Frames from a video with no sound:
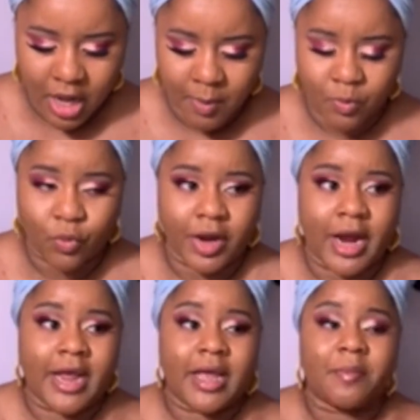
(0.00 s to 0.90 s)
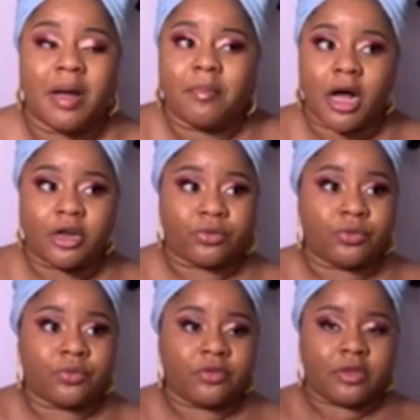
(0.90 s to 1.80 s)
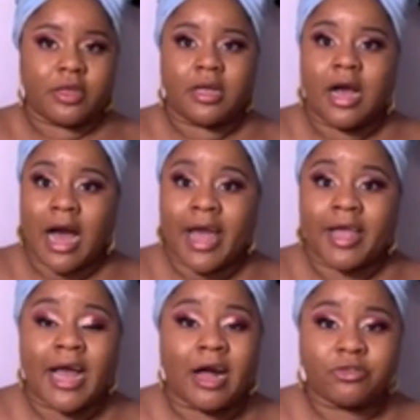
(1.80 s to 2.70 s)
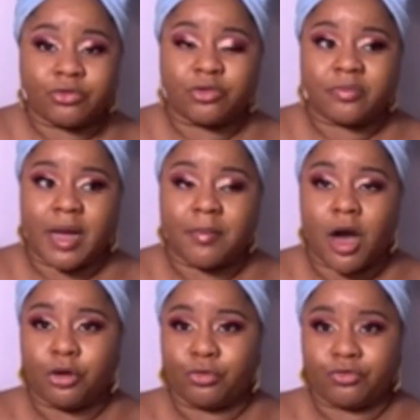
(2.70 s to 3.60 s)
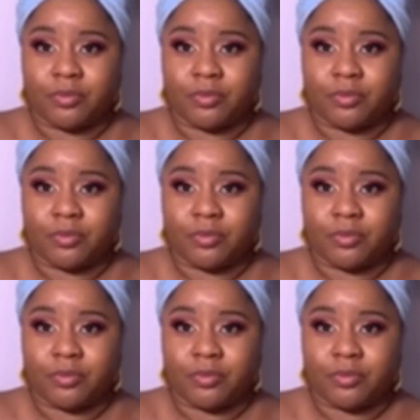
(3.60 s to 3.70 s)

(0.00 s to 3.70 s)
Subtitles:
Where I get my models, I outsource my models from